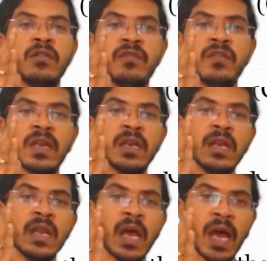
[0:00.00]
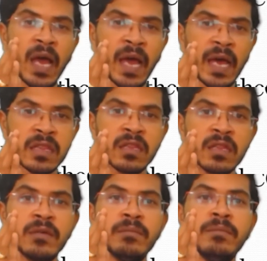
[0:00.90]
well as
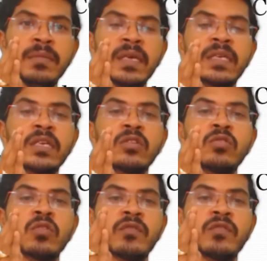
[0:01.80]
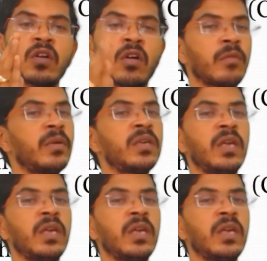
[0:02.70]
making use of the carbon